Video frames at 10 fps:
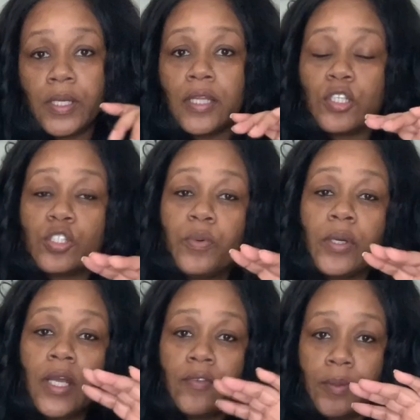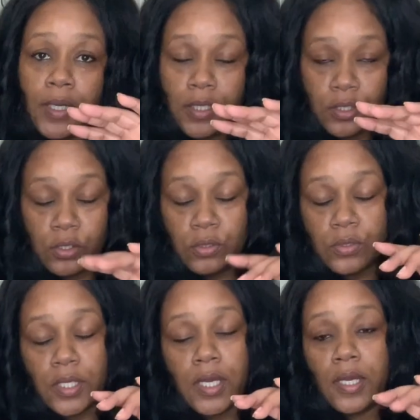at this point, everybody knows
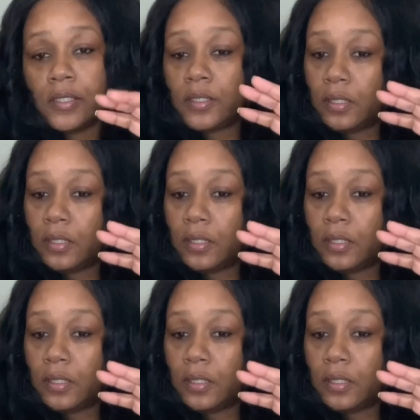that